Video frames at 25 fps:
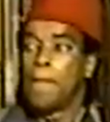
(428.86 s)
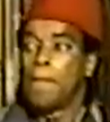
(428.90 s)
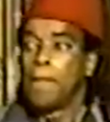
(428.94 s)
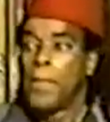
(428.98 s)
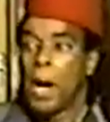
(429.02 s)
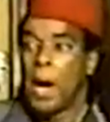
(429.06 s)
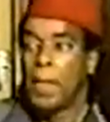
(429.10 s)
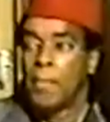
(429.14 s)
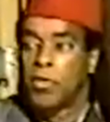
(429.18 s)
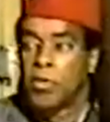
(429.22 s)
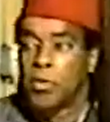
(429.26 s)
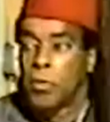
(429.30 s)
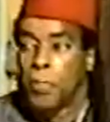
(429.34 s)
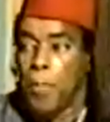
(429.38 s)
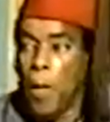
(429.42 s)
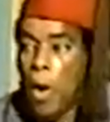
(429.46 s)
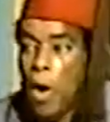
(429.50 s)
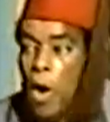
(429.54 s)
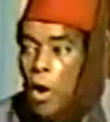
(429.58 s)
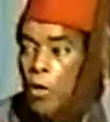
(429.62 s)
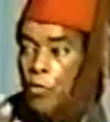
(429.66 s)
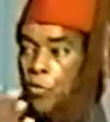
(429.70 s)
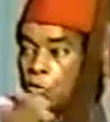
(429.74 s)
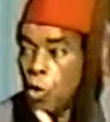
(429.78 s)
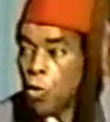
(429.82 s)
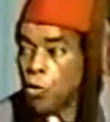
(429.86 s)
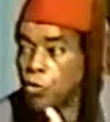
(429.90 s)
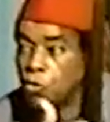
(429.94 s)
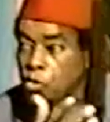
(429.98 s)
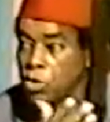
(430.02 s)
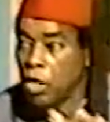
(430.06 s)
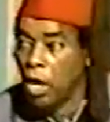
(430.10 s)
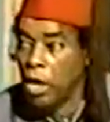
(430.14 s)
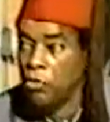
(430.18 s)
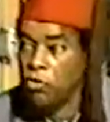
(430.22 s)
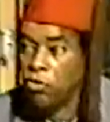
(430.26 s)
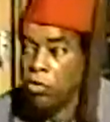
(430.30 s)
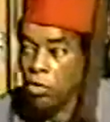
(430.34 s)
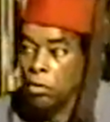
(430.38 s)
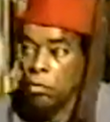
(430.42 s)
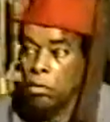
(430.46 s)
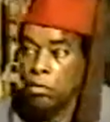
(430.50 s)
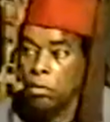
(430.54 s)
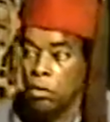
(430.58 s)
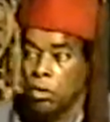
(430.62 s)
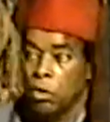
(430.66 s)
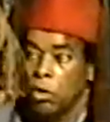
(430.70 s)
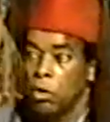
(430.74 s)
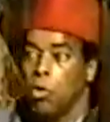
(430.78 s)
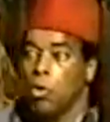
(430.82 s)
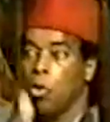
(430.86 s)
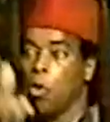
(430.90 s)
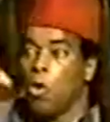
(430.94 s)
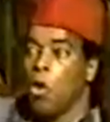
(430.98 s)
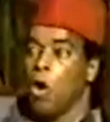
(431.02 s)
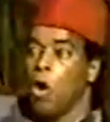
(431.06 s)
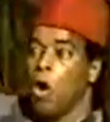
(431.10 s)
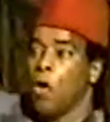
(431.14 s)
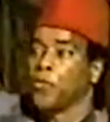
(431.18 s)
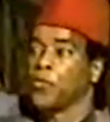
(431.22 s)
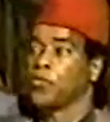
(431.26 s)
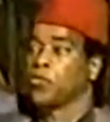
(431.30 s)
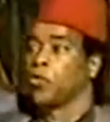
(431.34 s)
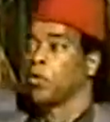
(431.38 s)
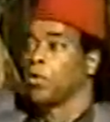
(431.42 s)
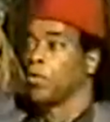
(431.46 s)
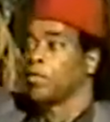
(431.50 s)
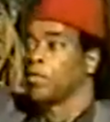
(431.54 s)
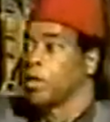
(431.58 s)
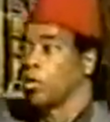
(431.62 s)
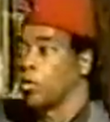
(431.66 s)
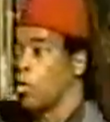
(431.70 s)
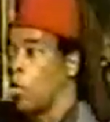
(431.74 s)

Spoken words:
Member of the Bar Association, officer of